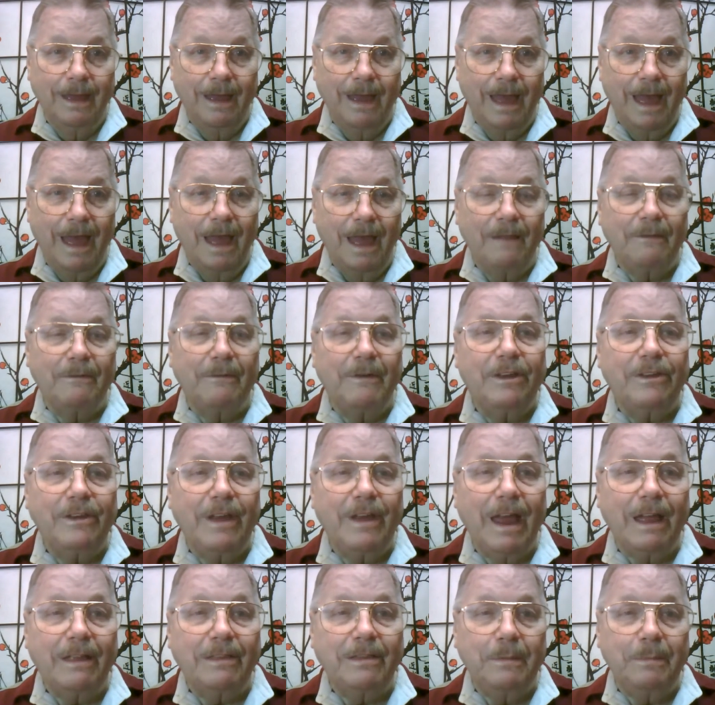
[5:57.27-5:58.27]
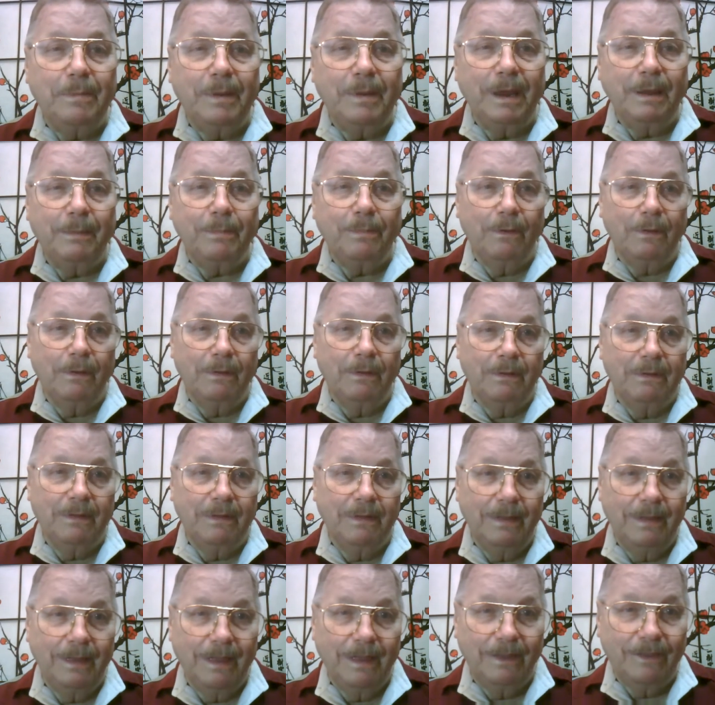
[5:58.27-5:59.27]
and reach out to people
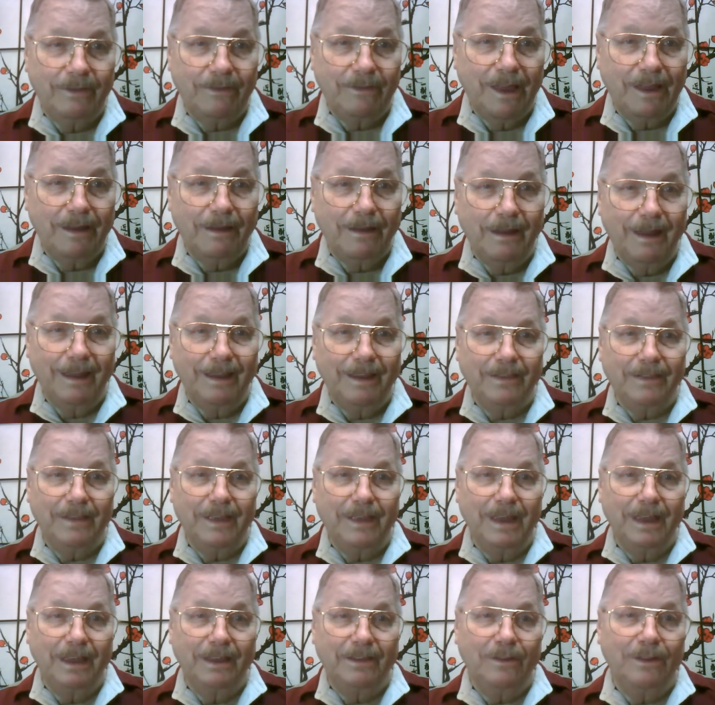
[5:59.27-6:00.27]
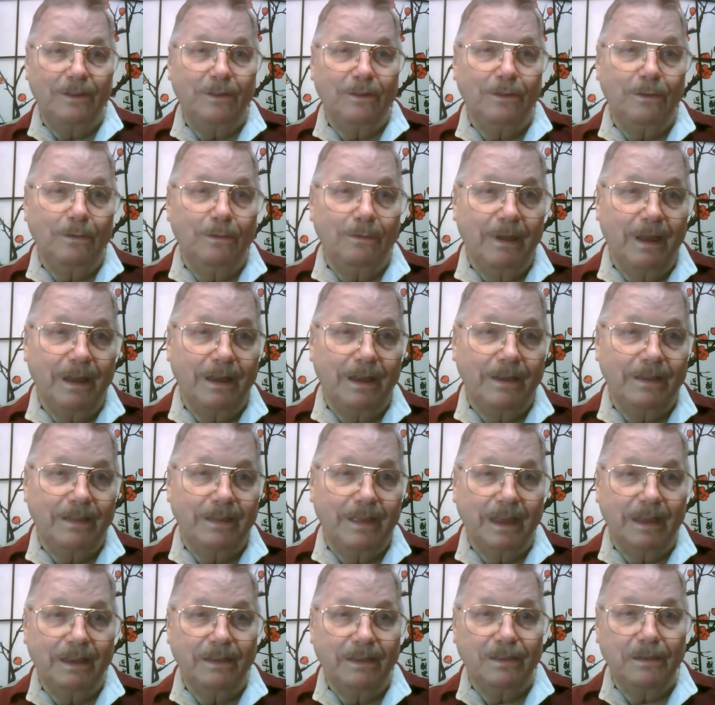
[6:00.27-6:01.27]
and say nice things and do nice
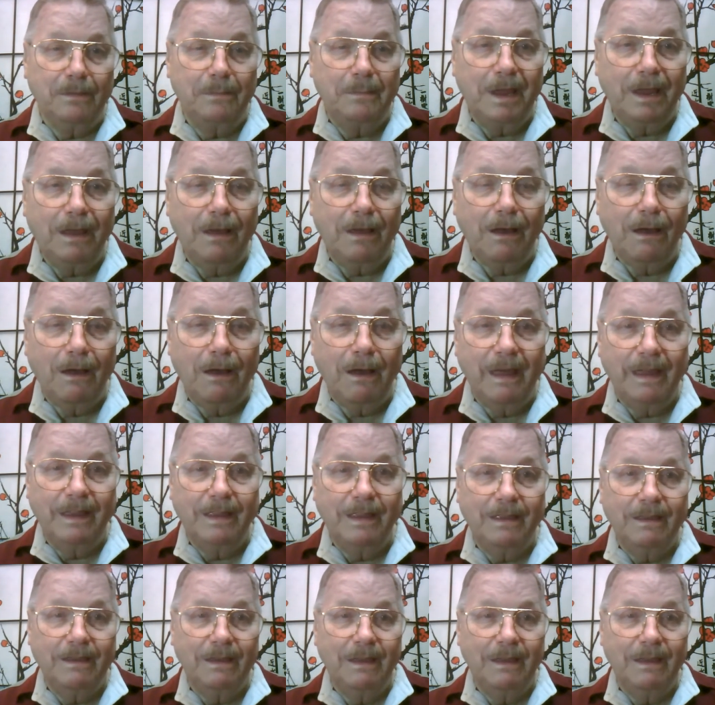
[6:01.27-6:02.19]
things and be kind.